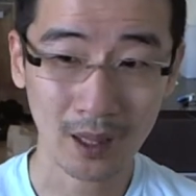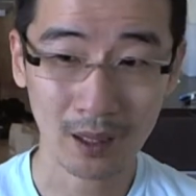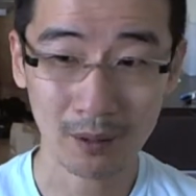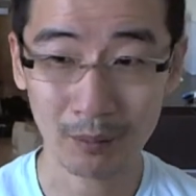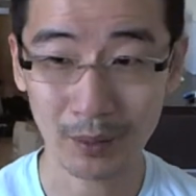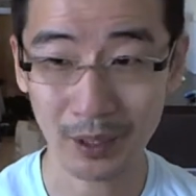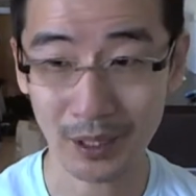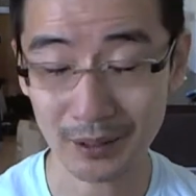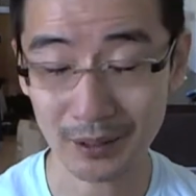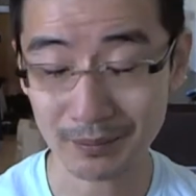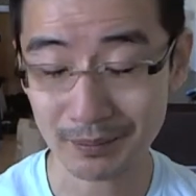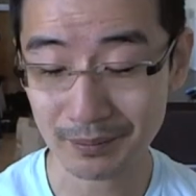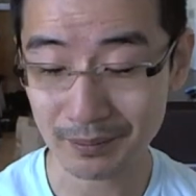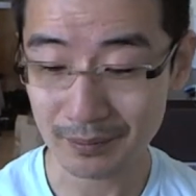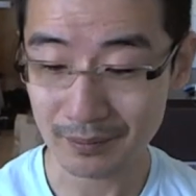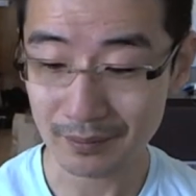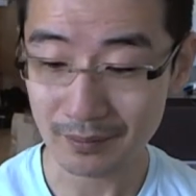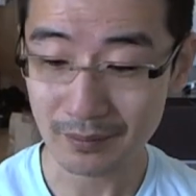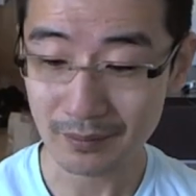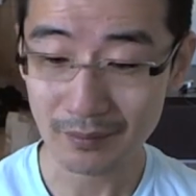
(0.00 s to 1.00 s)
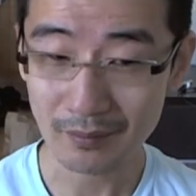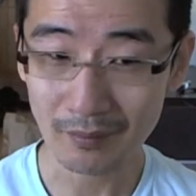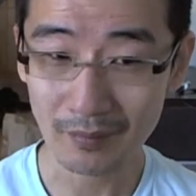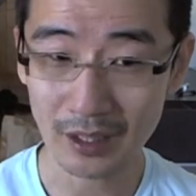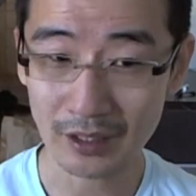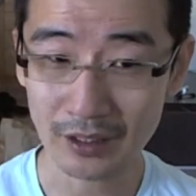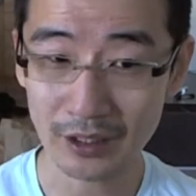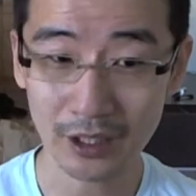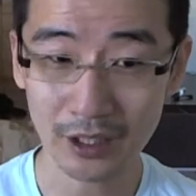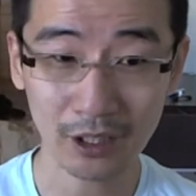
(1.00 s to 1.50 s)
But
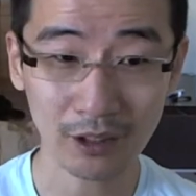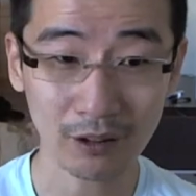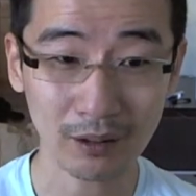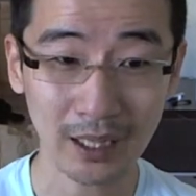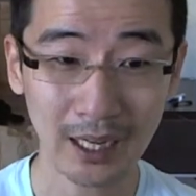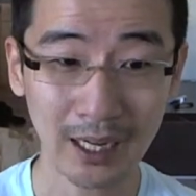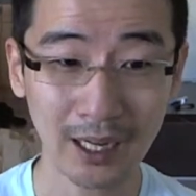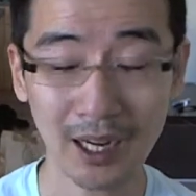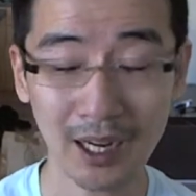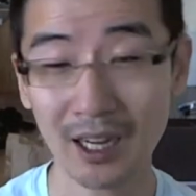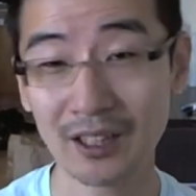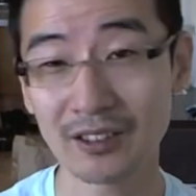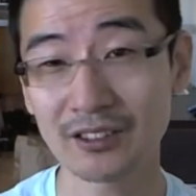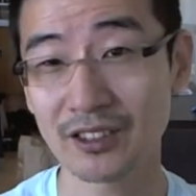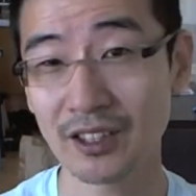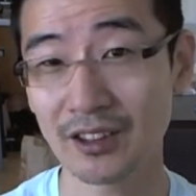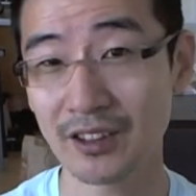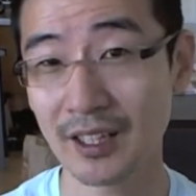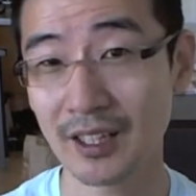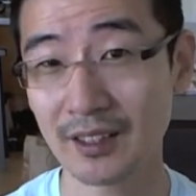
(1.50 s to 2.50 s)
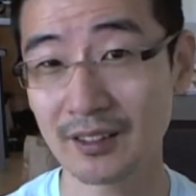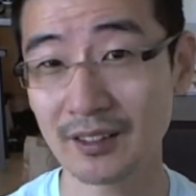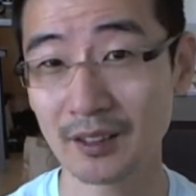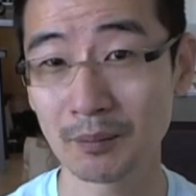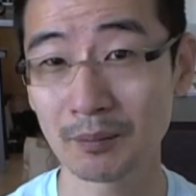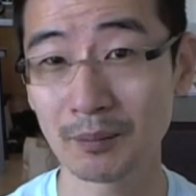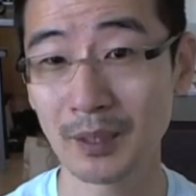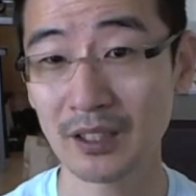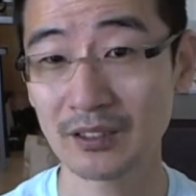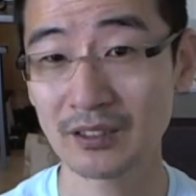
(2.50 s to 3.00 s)
I honestly thought the
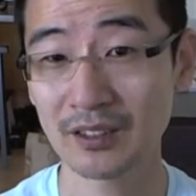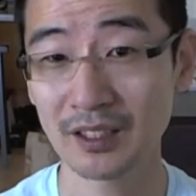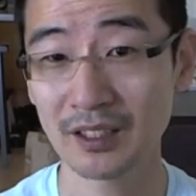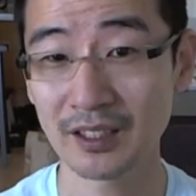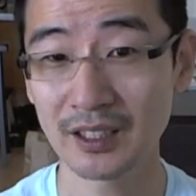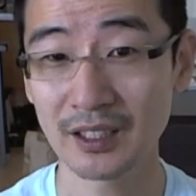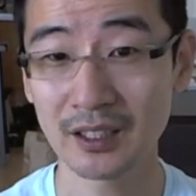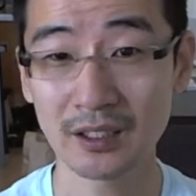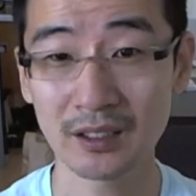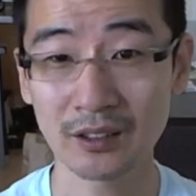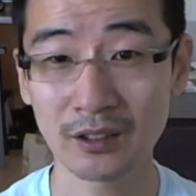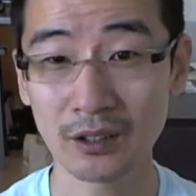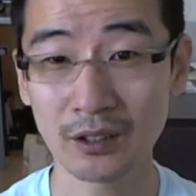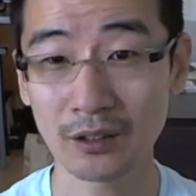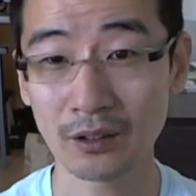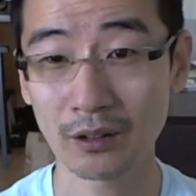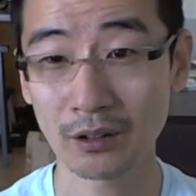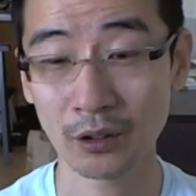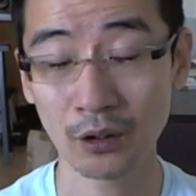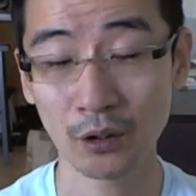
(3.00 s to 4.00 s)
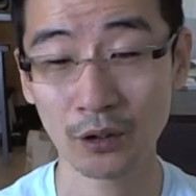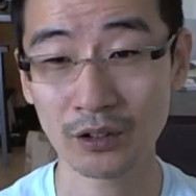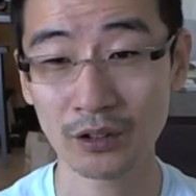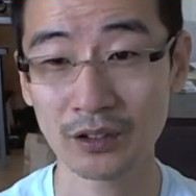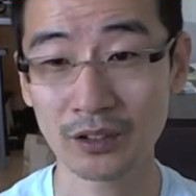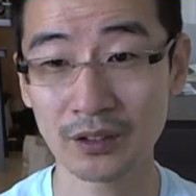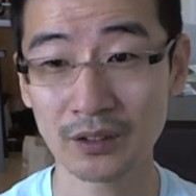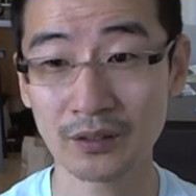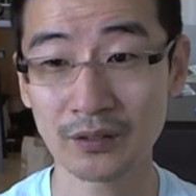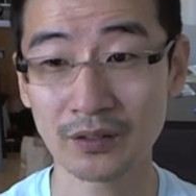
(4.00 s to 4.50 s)
best idea, of
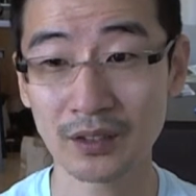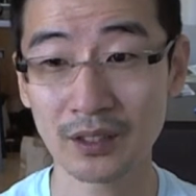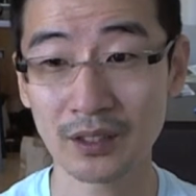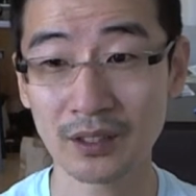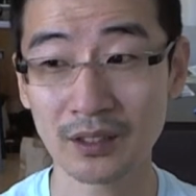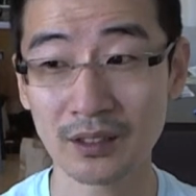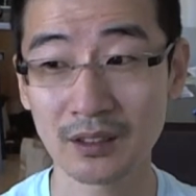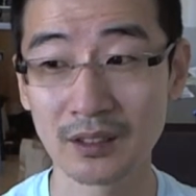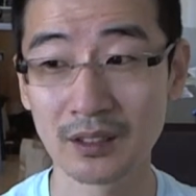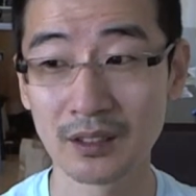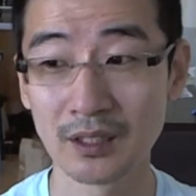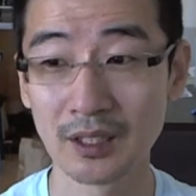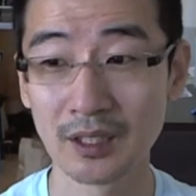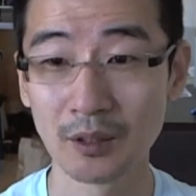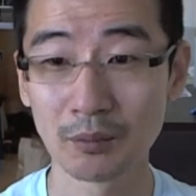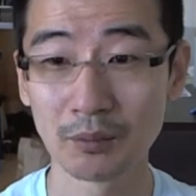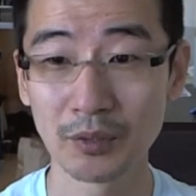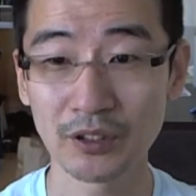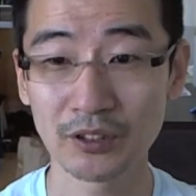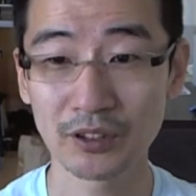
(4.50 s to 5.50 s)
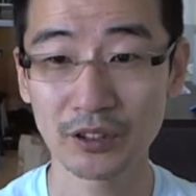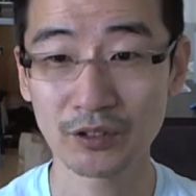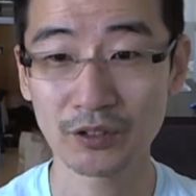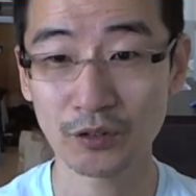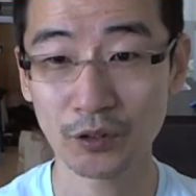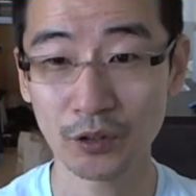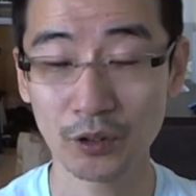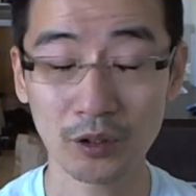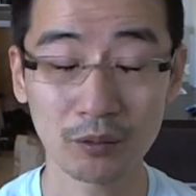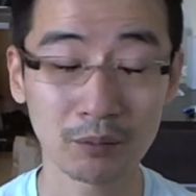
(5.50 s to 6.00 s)
course, of business
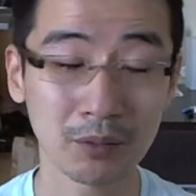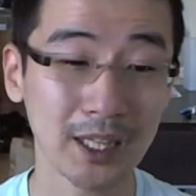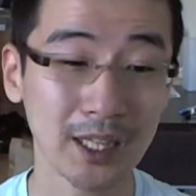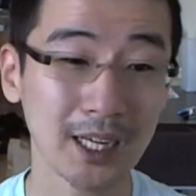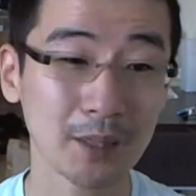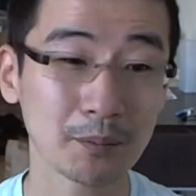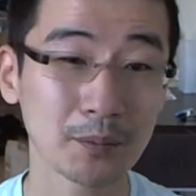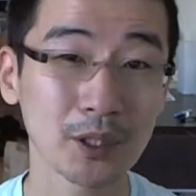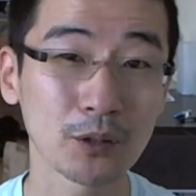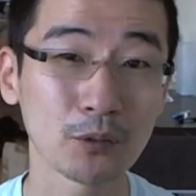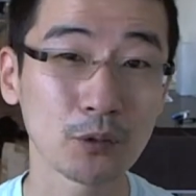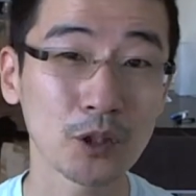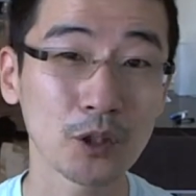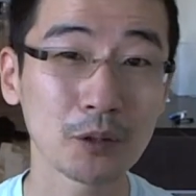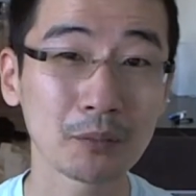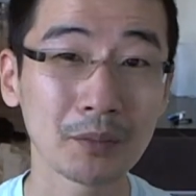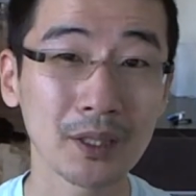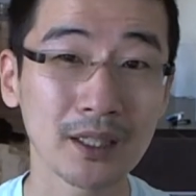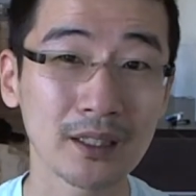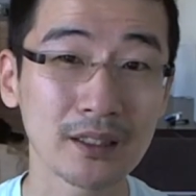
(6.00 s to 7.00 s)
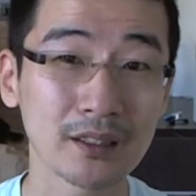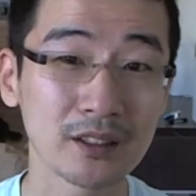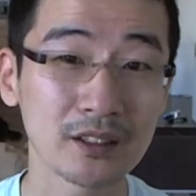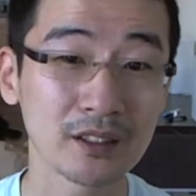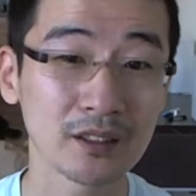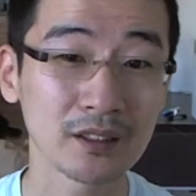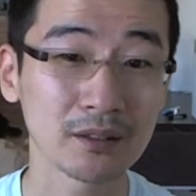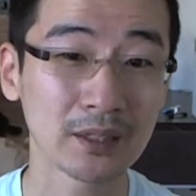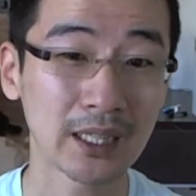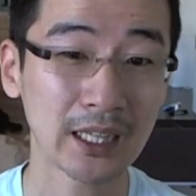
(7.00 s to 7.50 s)
for BlackBerry would have been
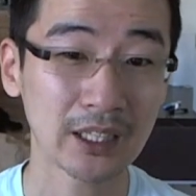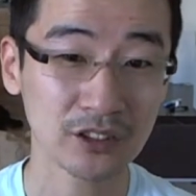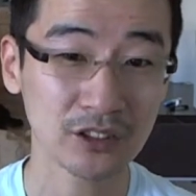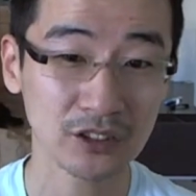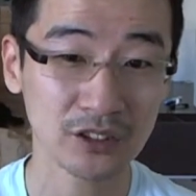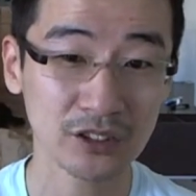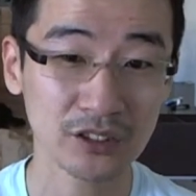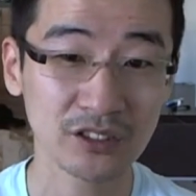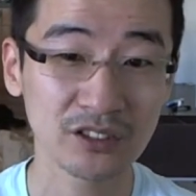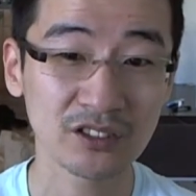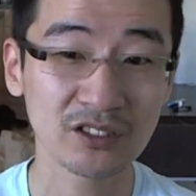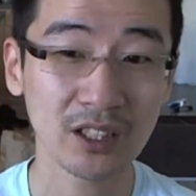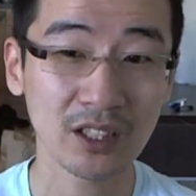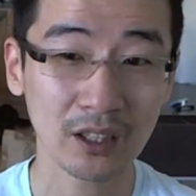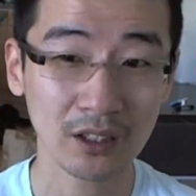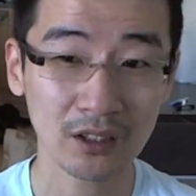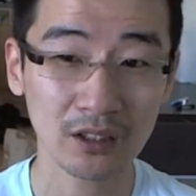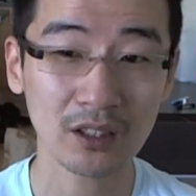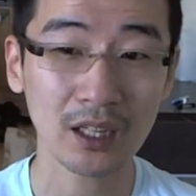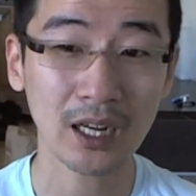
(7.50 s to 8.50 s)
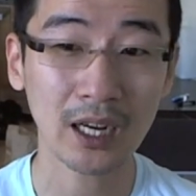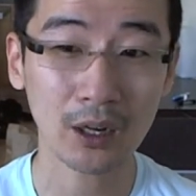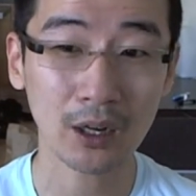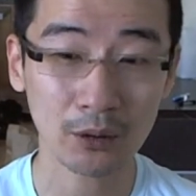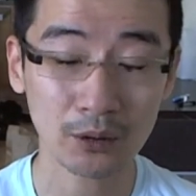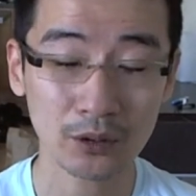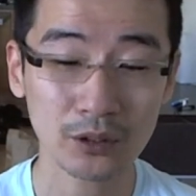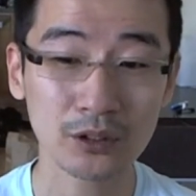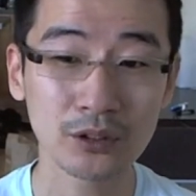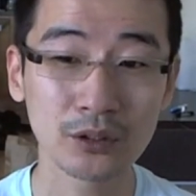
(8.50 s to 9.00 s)
to actually sell
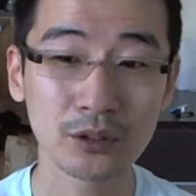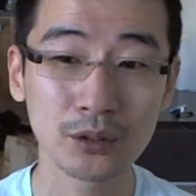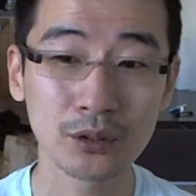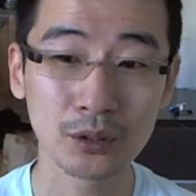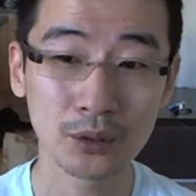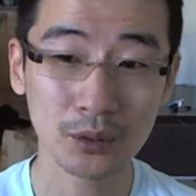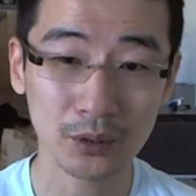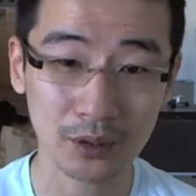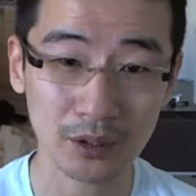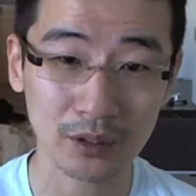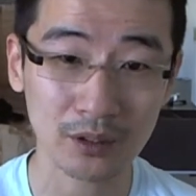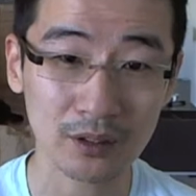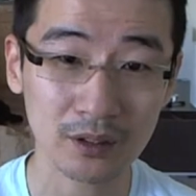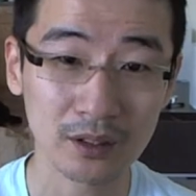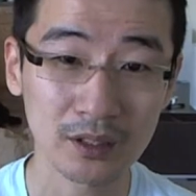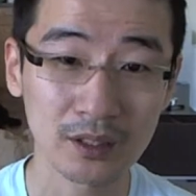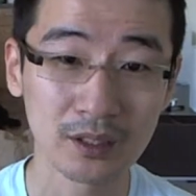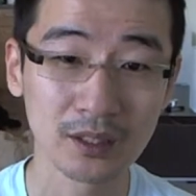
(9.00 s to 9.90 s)
out to Google.